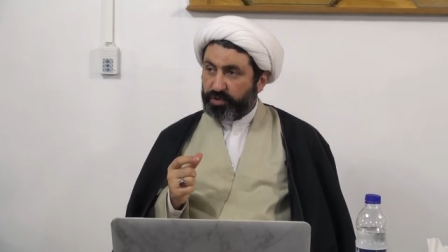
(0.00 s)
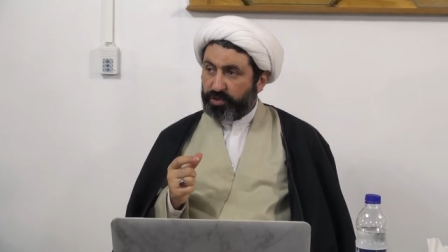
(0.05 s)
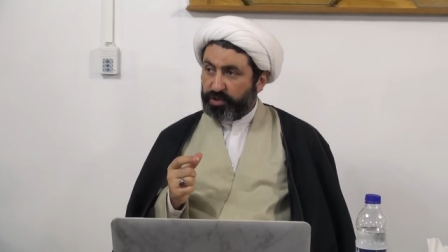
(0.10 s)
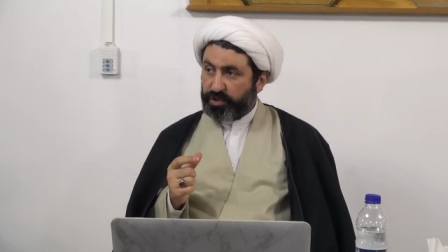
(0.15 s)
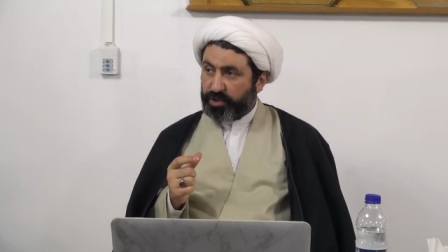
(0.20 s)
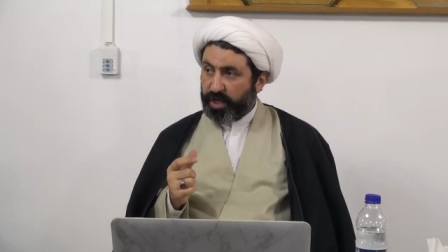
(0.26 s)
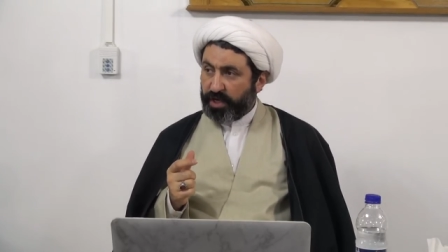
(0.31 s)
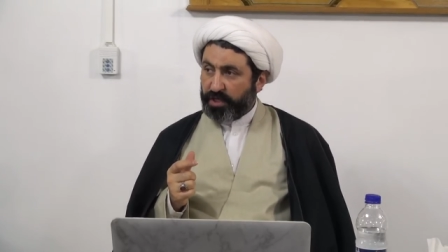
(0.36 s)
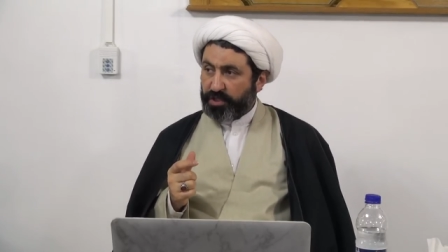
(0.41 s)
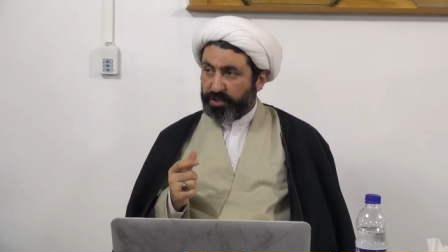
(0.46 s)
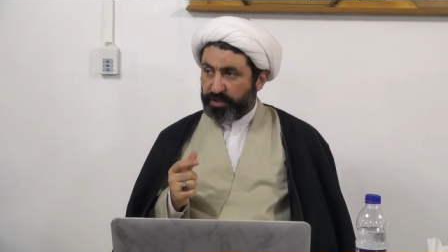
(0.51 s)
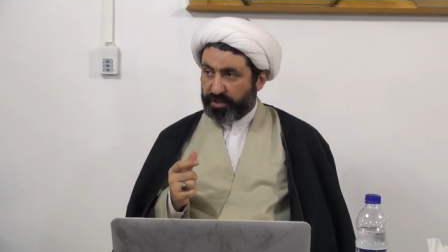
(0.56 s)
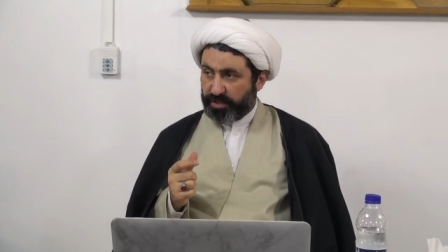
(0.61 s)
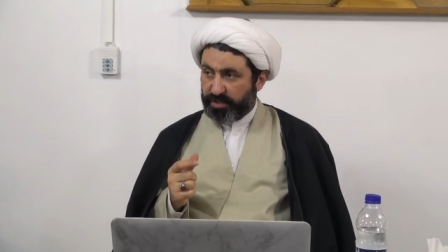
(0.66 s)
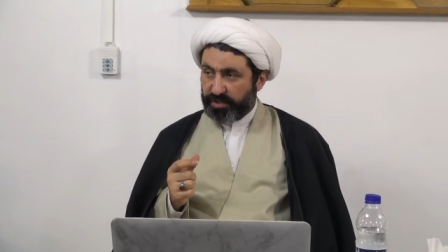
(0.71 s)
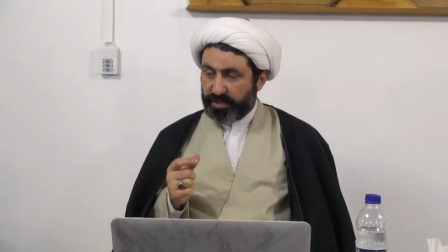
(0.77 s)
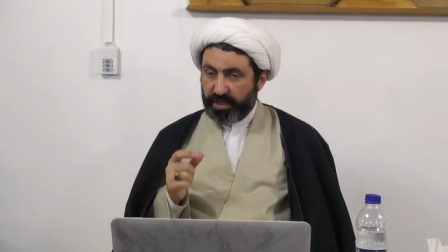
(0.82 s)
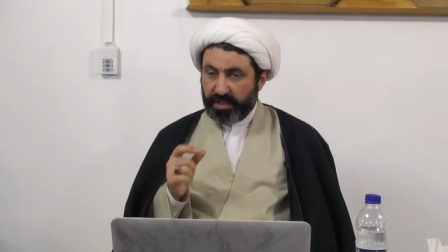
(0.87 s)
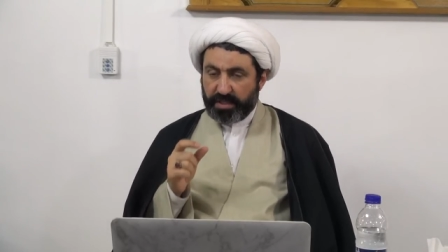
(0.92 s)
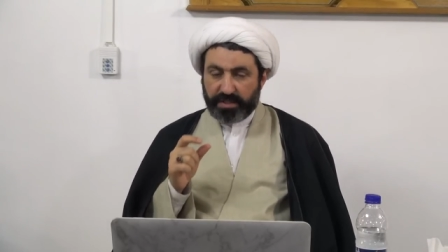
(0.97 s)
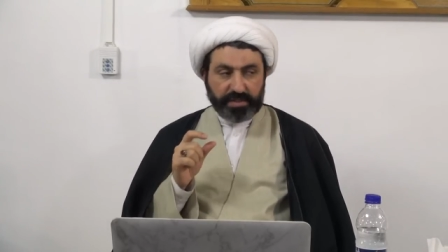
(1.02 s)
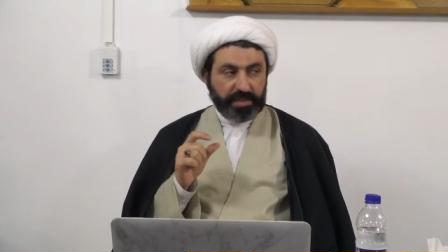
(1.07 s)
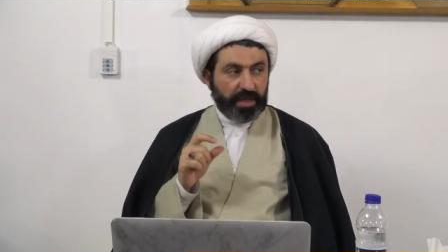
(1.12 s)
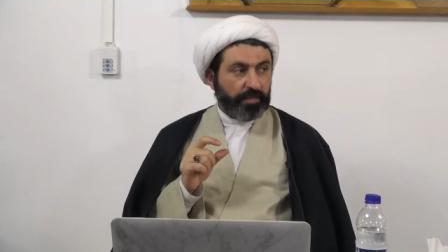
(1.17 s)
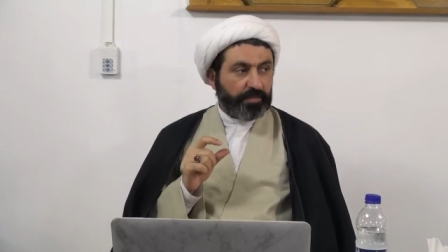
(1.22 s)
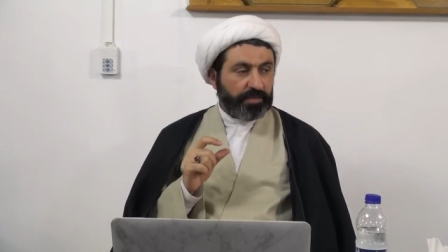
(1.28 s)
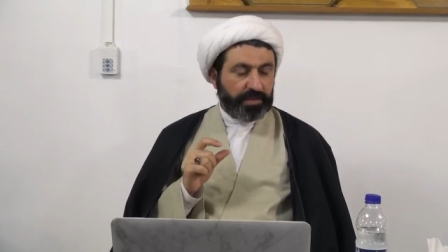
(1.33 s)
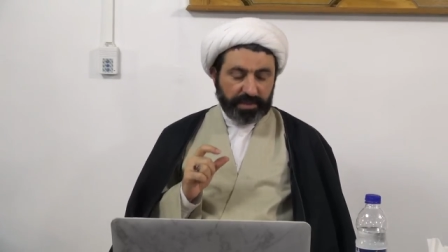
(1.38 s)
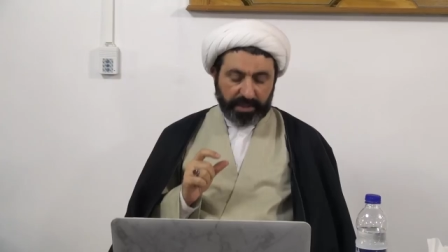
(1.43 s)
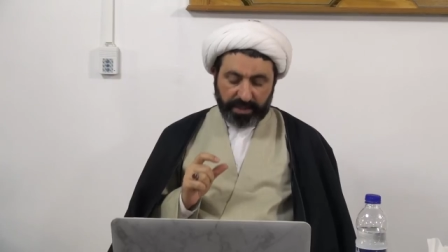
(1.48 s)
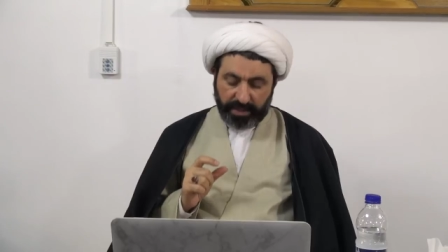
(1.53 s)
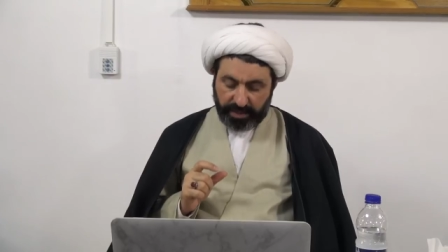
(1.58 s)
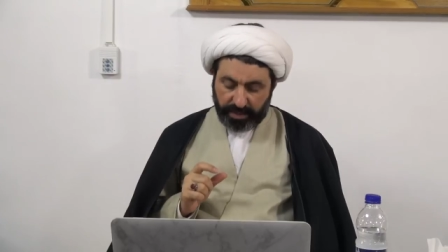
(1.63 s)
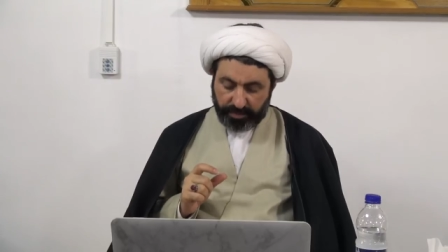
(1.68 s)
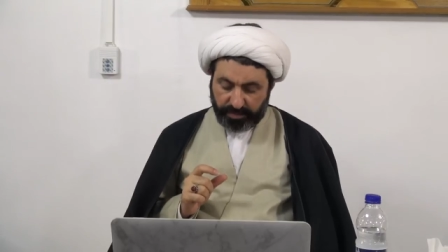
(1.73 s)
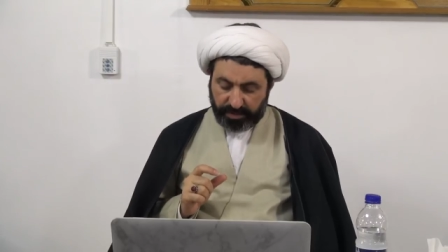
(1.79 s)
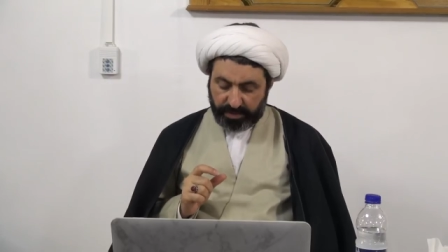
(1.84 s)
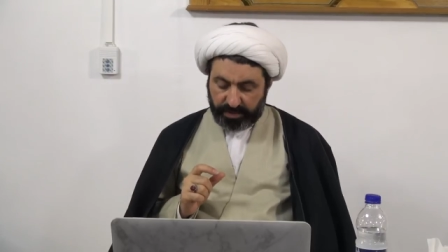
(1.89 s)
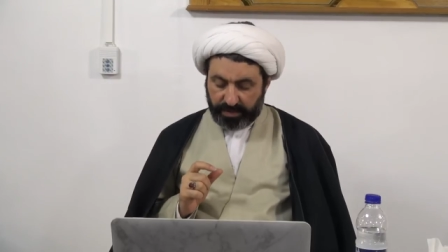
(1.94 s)
changes in some
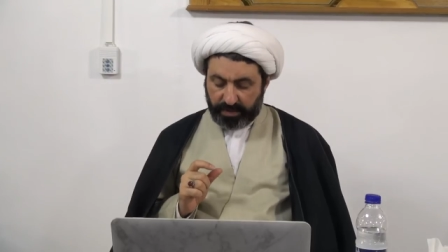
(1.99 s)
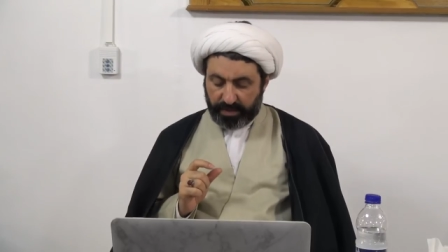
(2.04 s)
terms